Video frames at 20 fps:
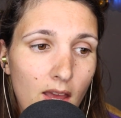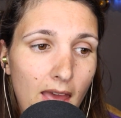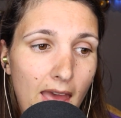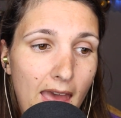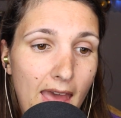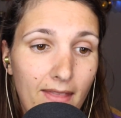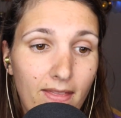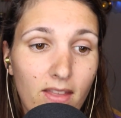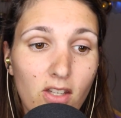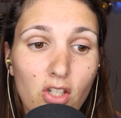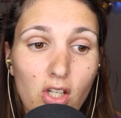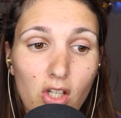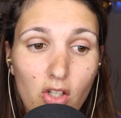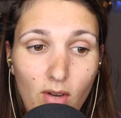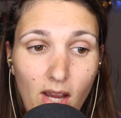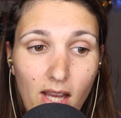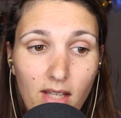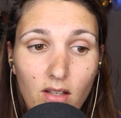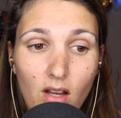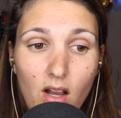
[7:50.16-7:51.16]
And she
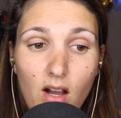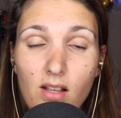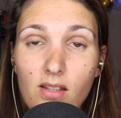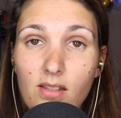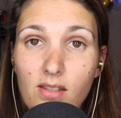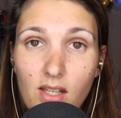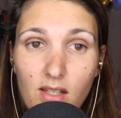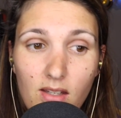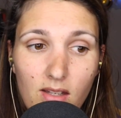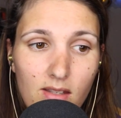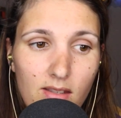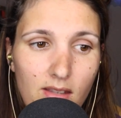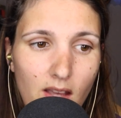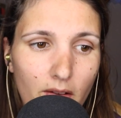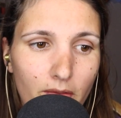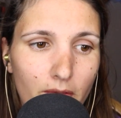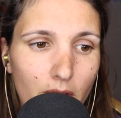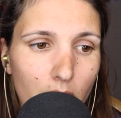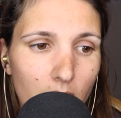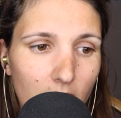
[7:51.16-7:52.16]
tried to call Sydney's
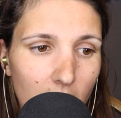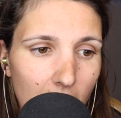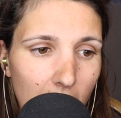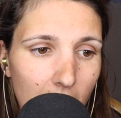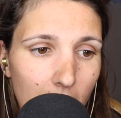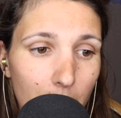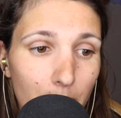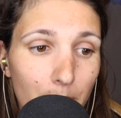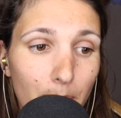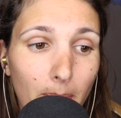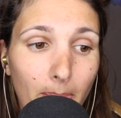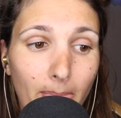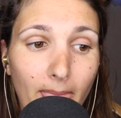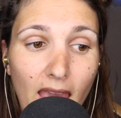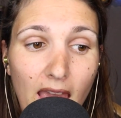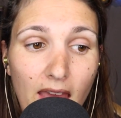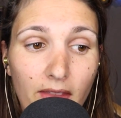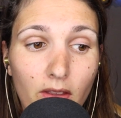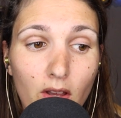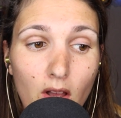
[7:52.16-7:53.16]
cell phone again,
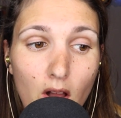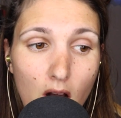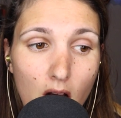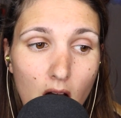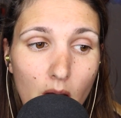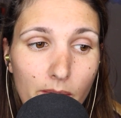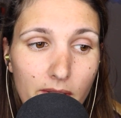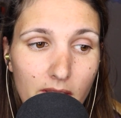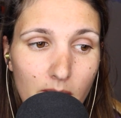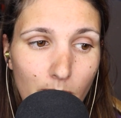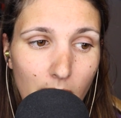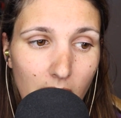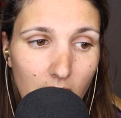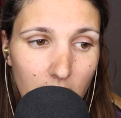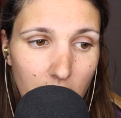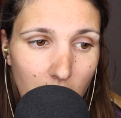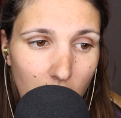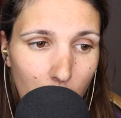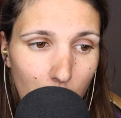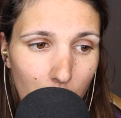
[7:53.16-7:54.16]
and the call was
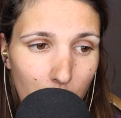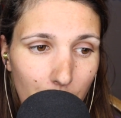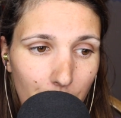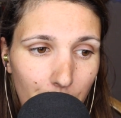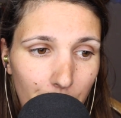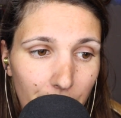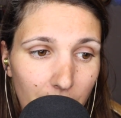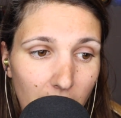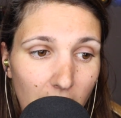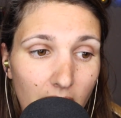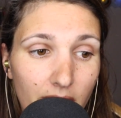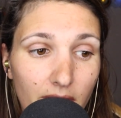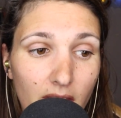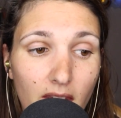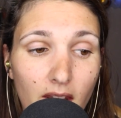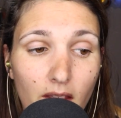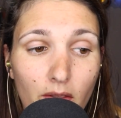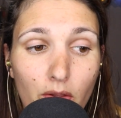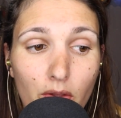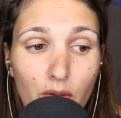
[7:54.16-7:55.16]
picked up. And
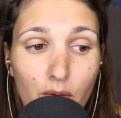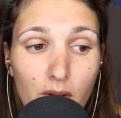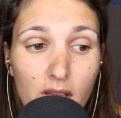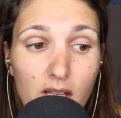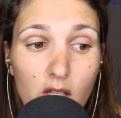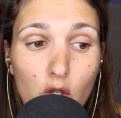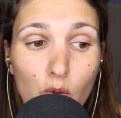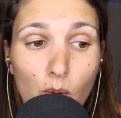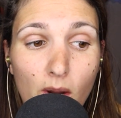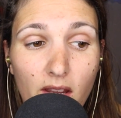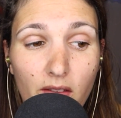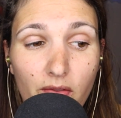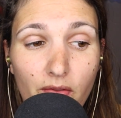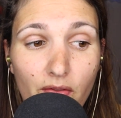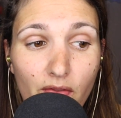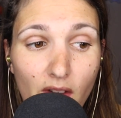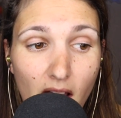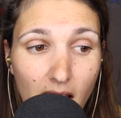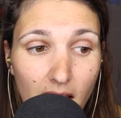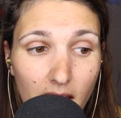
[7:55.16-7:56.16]
then at
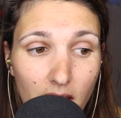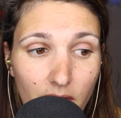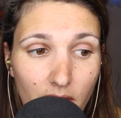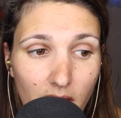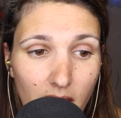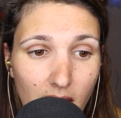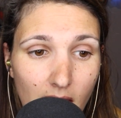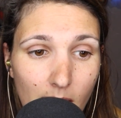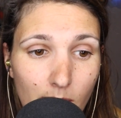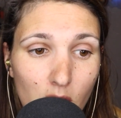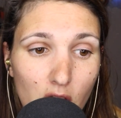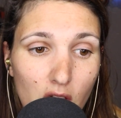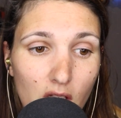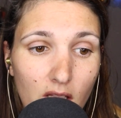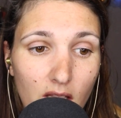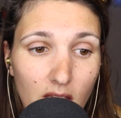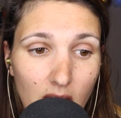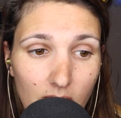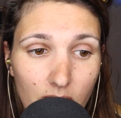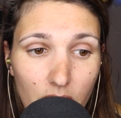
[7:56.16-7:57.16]
3:25 a.m., she
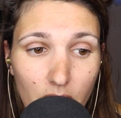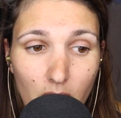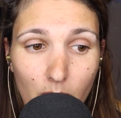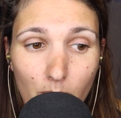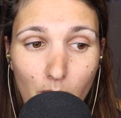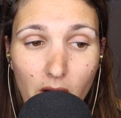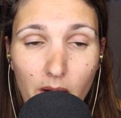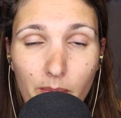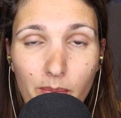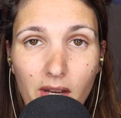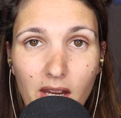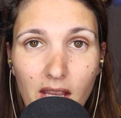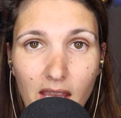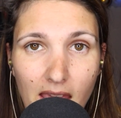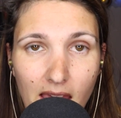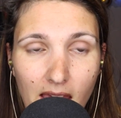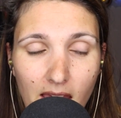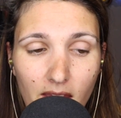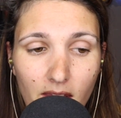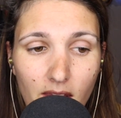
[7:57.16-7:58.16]
leaves her apartment
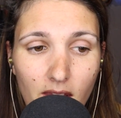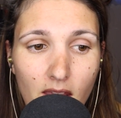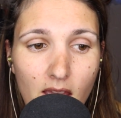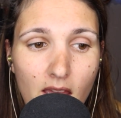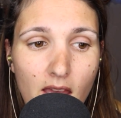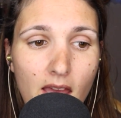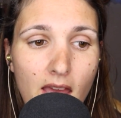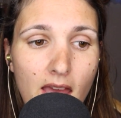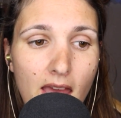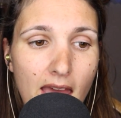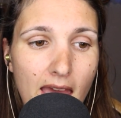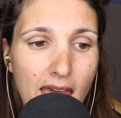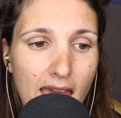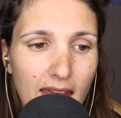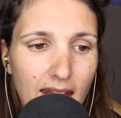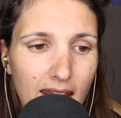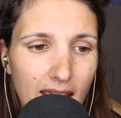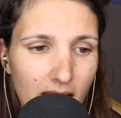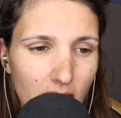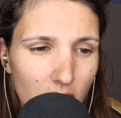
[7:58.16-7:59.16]
again
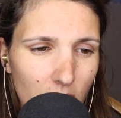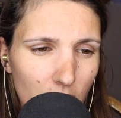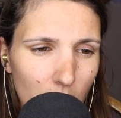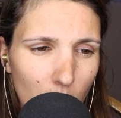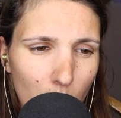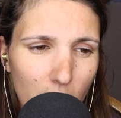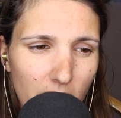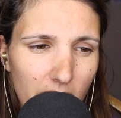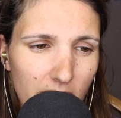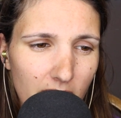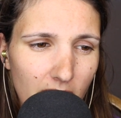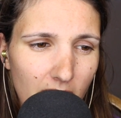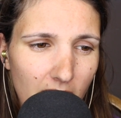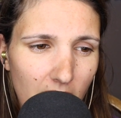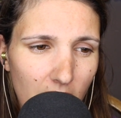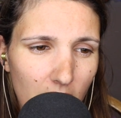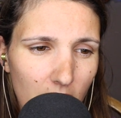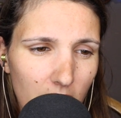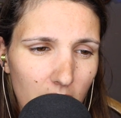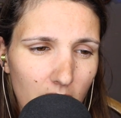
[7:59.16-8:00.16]
and heads towards an
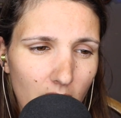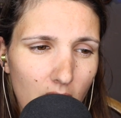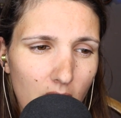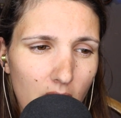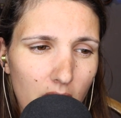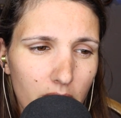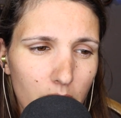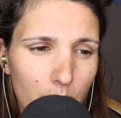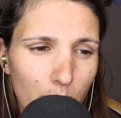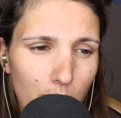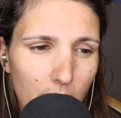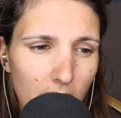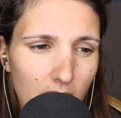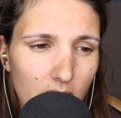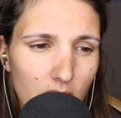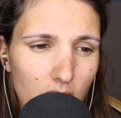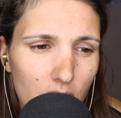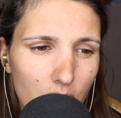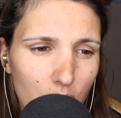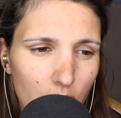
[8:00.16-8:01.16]
area called
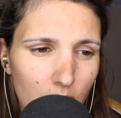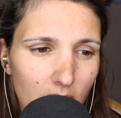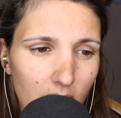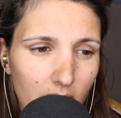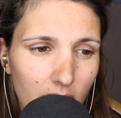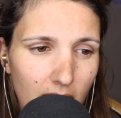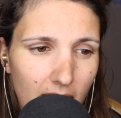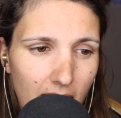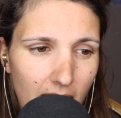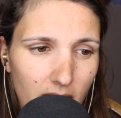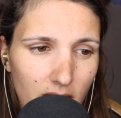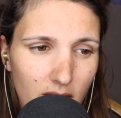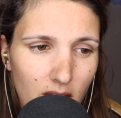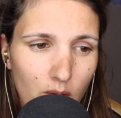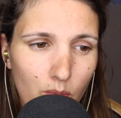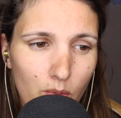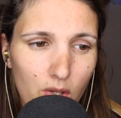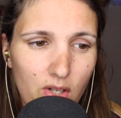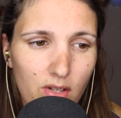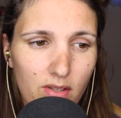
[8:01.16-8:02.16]
Peachtree
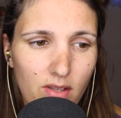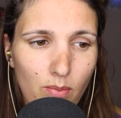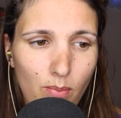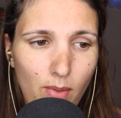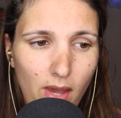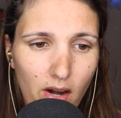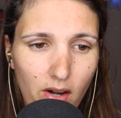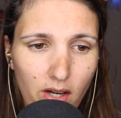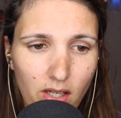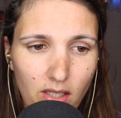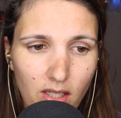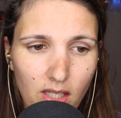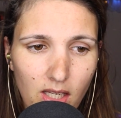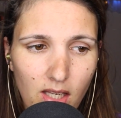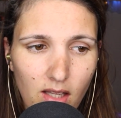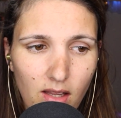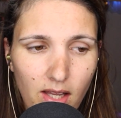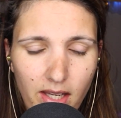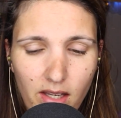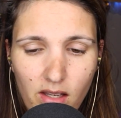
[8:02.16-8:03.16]
Landing, which is
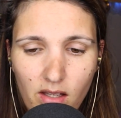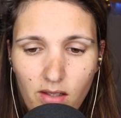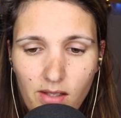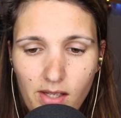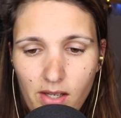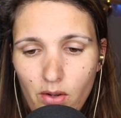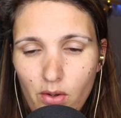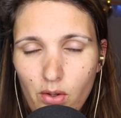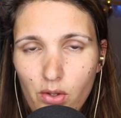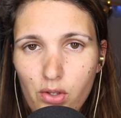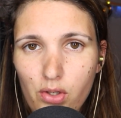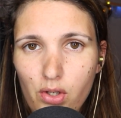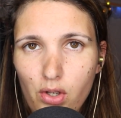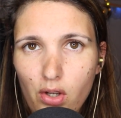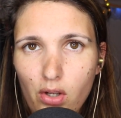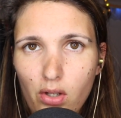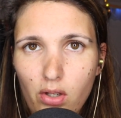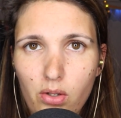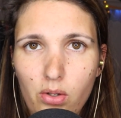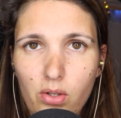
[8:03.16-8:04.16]
apparently like a little
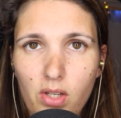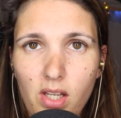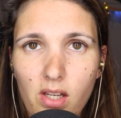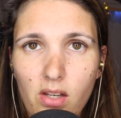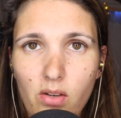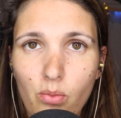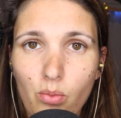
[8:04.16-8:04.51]
secluded